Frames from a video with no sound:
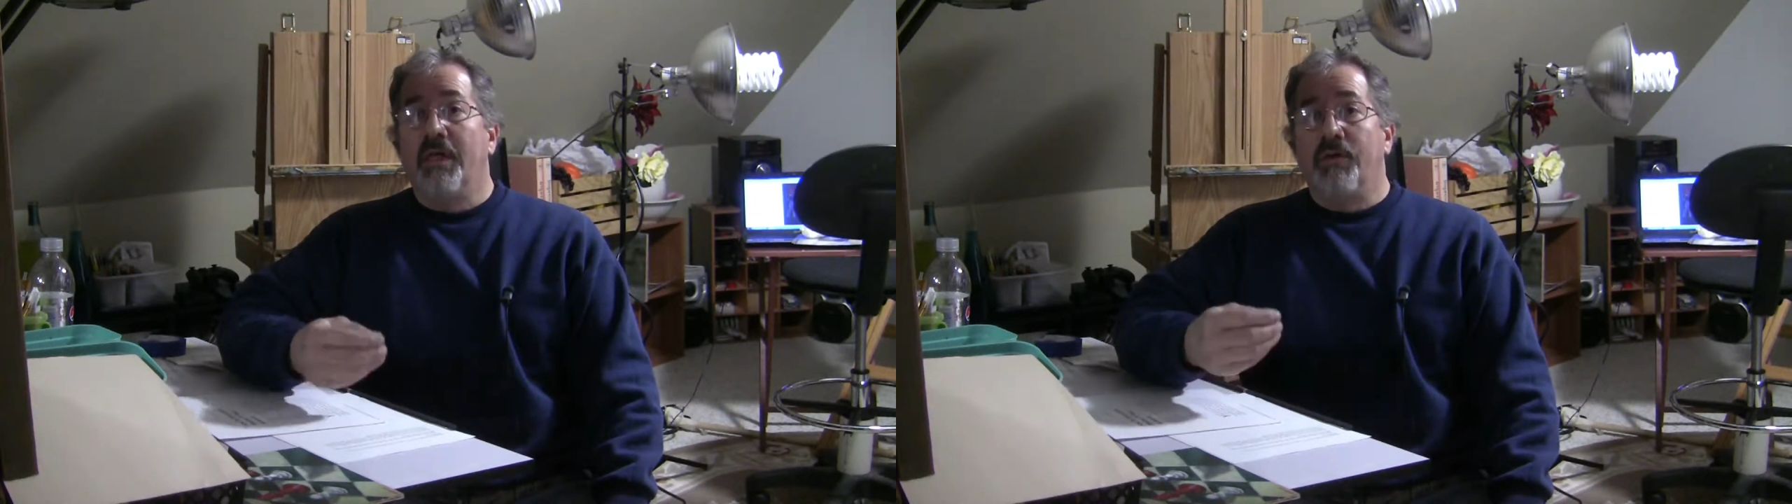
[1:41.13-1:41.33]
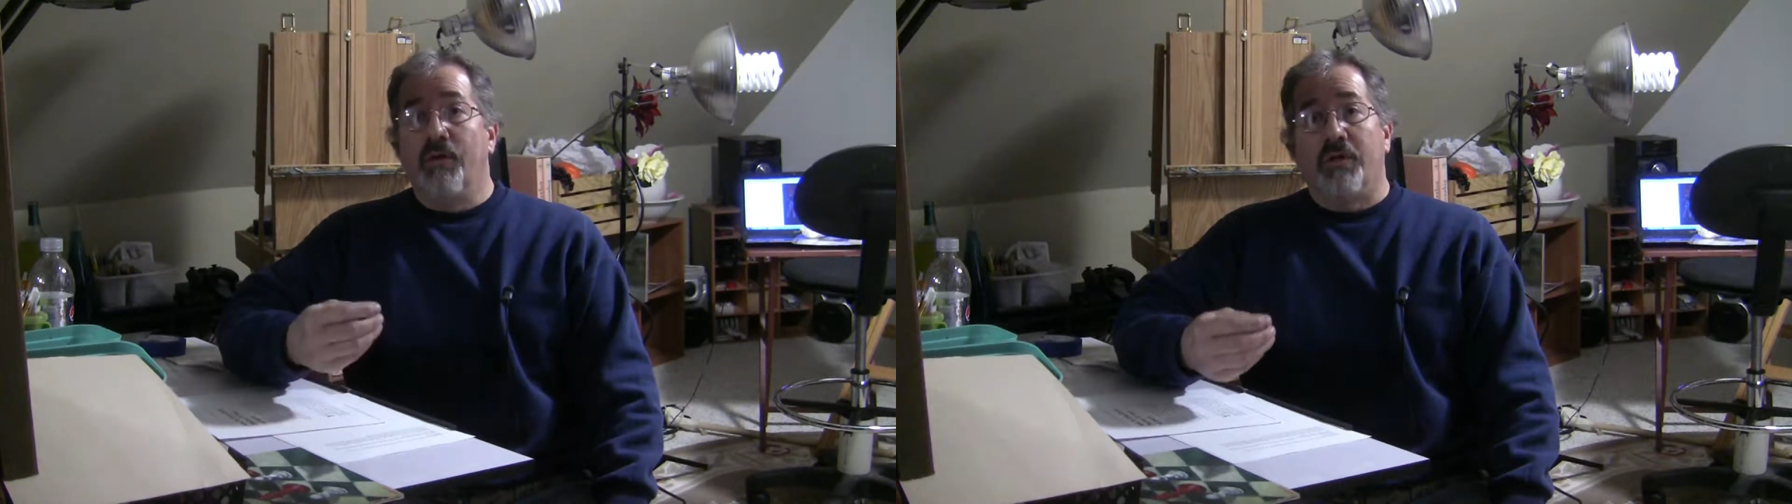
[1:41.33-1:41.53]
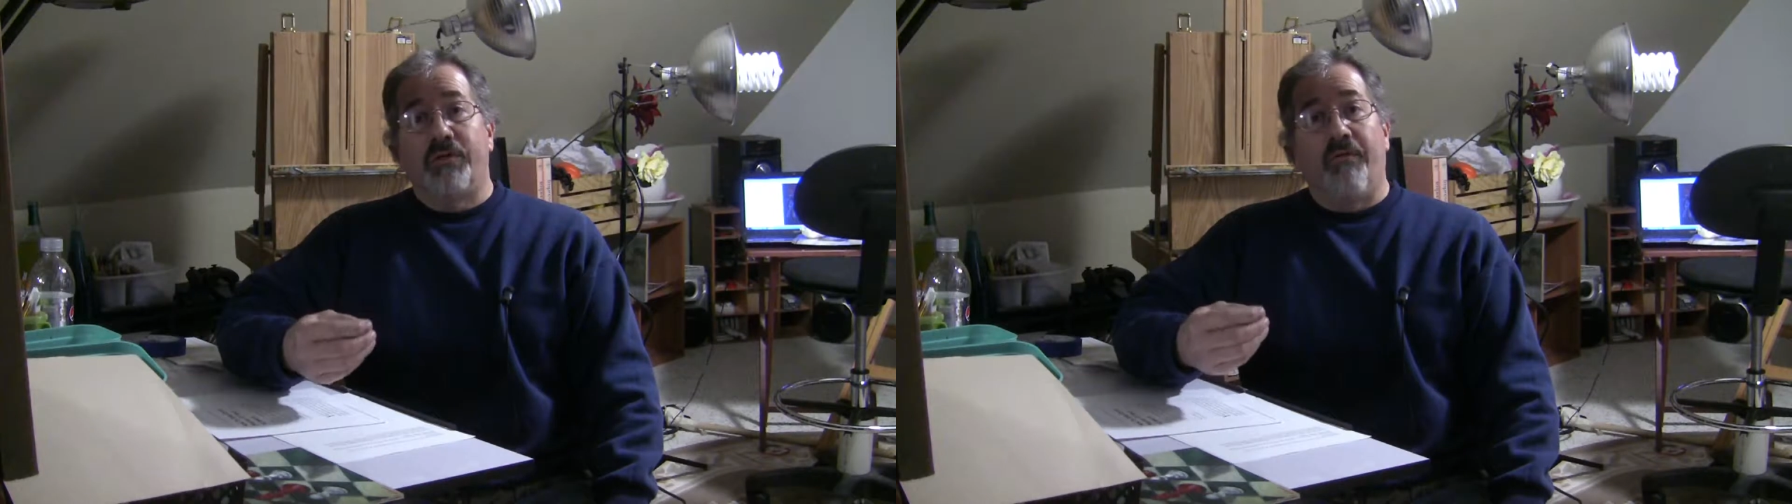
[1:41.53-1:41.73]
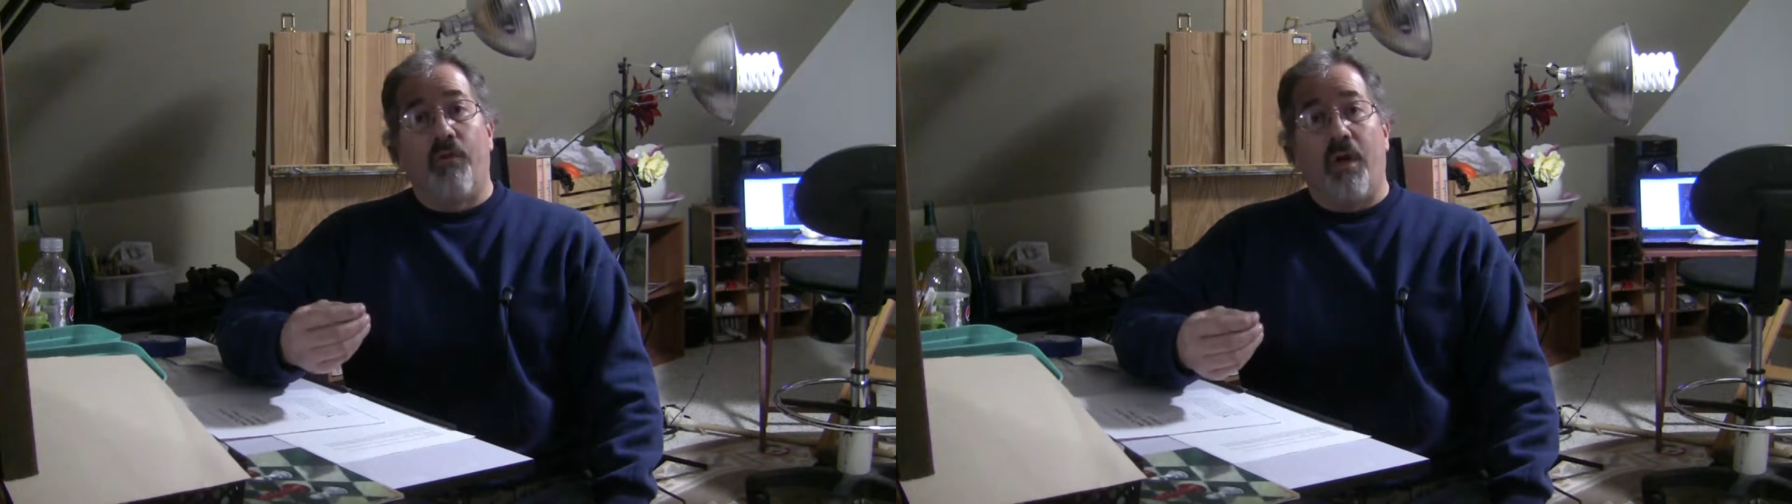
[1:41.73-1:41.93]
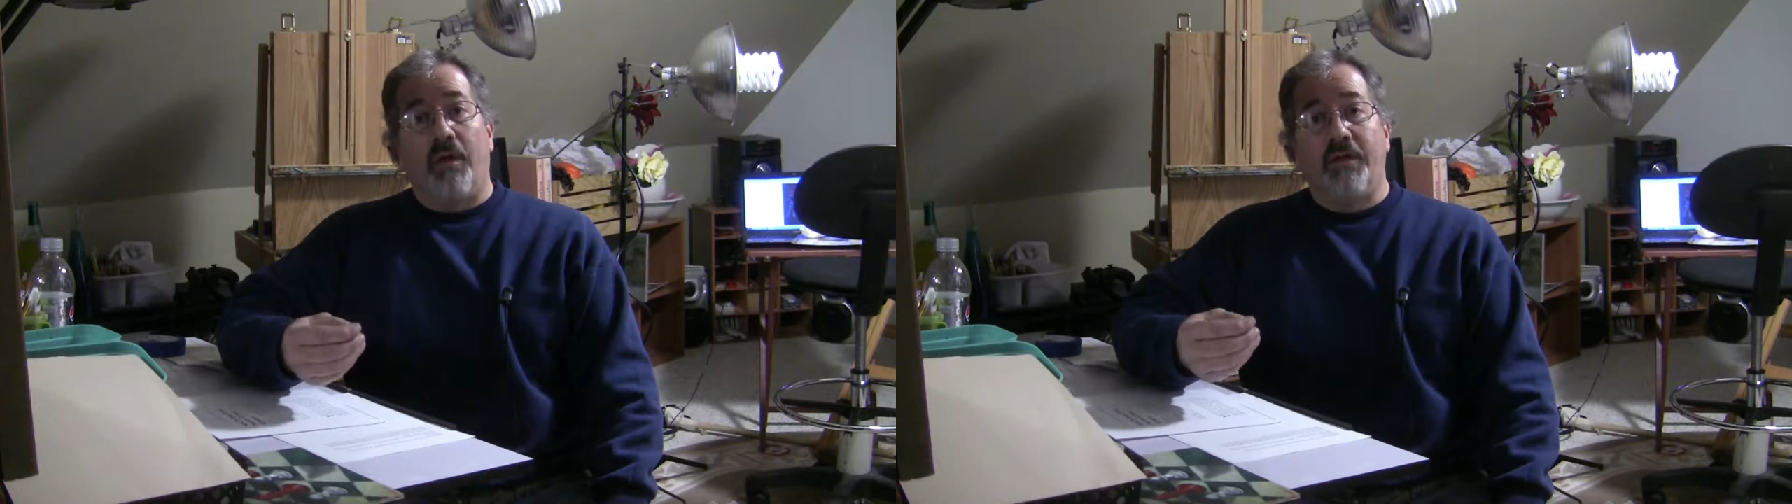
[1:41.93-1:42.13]
You also have
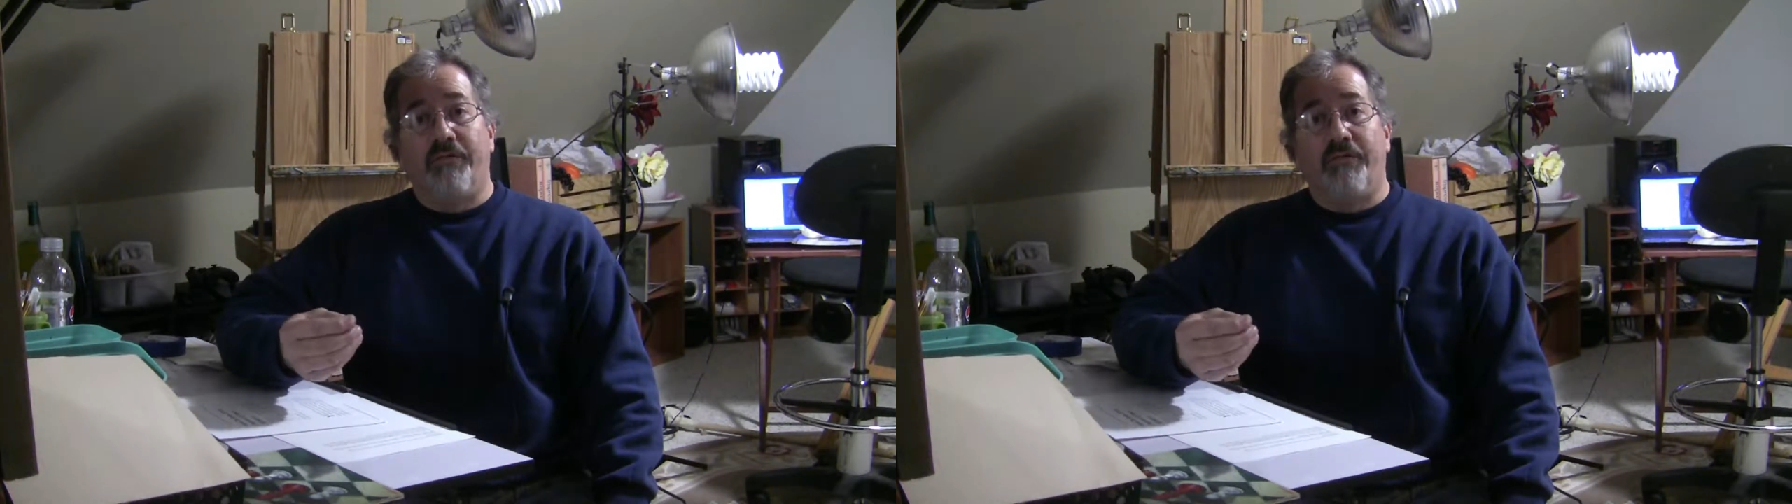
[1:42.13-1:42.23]
quality